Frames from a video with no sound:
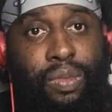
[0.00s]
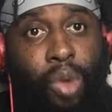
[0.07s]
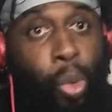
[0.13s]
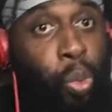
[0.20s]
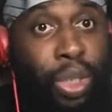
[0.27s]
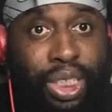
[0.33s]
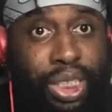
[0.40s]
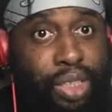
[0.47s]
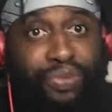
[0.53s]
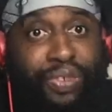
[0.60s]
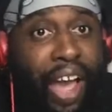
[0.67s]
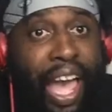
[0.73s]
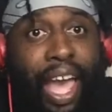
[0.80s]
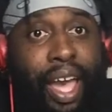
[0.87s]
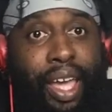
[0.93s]
Which is
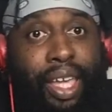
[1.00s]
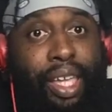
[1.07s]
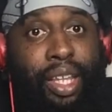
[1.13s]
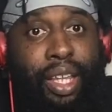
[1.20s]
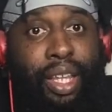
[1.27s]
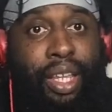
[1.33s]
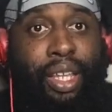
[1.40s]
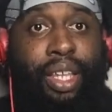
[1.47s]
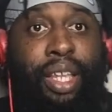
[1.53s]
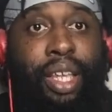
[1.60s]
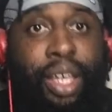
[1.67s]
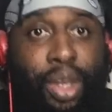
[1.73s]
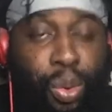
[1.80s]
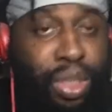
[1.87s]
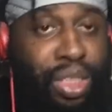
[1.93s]
fine.
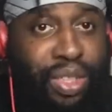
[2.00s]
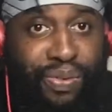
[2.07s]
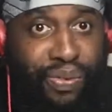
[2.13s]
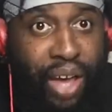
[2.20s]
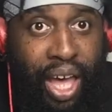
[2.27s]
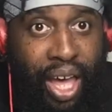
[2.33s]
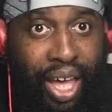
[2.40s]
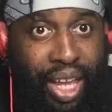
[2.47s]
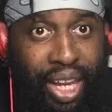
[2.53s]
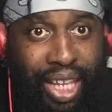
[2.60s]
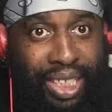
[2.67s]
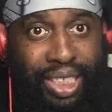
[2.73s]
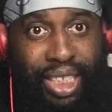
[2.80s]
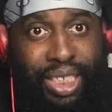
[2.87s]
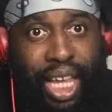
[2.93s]
It's just, I
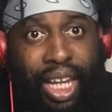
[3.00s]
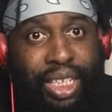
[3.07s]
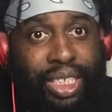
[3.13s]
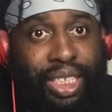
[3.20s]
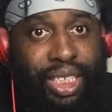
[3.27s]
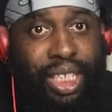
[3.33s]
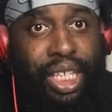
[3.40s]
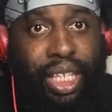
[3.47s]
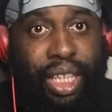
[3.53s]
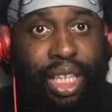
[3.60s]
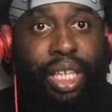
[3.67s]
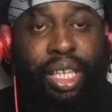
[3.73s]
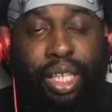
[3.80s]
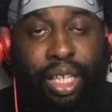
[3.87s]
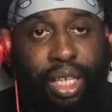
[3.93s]
didn't see
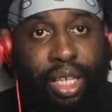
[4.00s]
the,